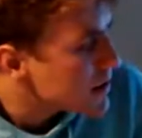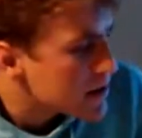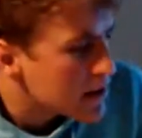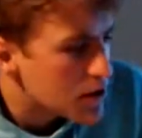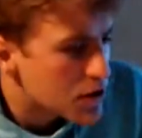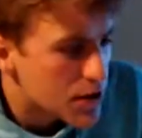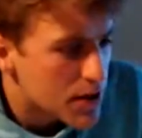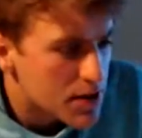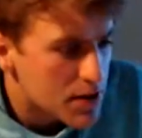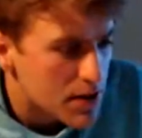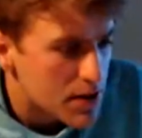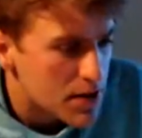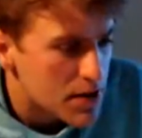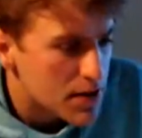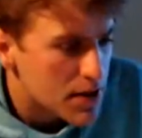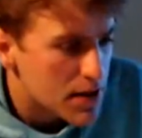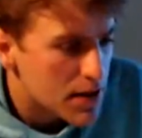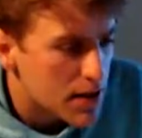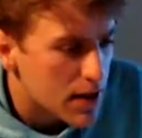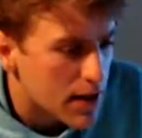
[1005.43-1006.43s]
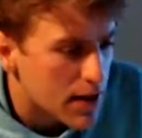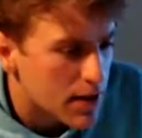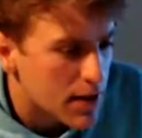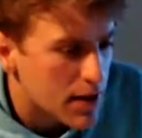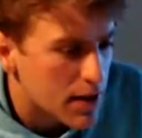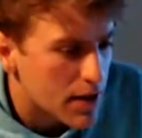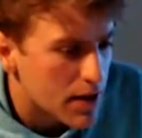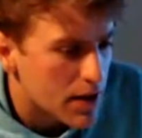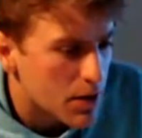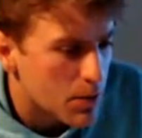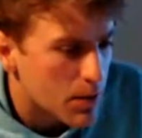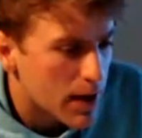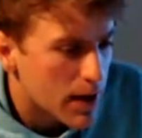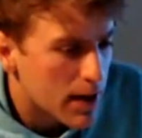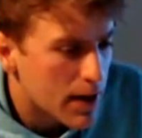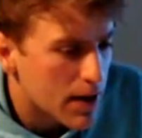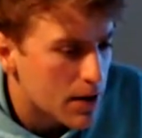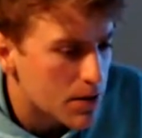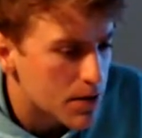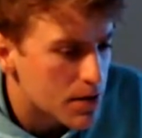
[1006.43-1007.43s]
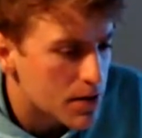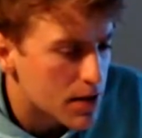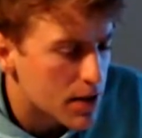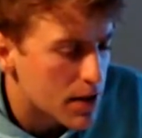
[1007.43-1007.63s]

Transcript: interesting to see that the White House,